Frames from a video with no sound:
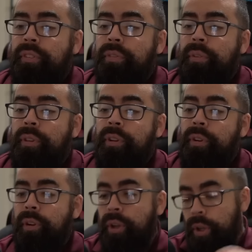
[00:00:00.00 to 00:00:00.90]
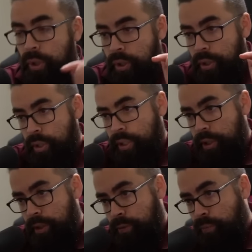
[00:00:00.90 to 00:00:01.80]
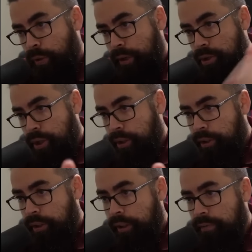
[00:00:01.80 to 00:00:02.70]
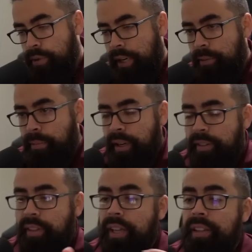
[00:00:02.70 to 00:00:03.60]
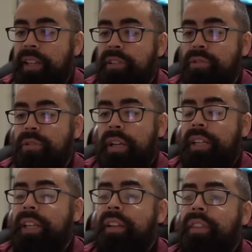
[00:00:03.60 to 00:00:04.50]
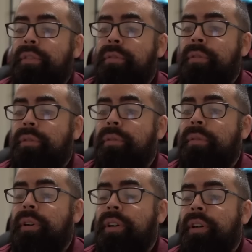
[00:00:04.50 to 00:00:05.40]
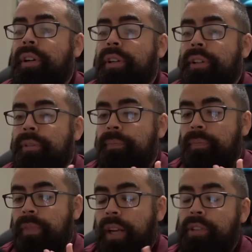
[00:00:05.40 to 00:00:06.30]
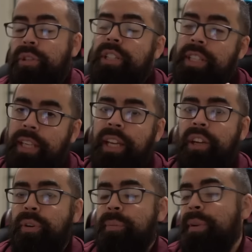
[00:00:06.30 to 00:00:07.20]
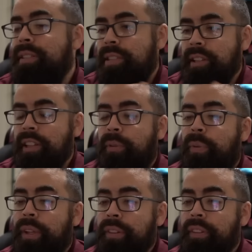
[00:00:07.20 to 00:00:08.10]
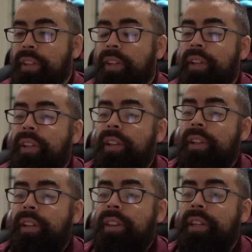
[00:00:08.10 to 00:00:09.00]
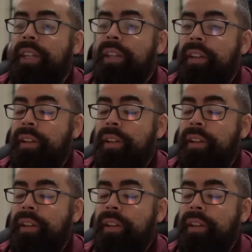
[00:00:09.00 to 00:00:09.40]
the 1 turn of Dragon Breath and then try to get through. I tried to KO it basically with the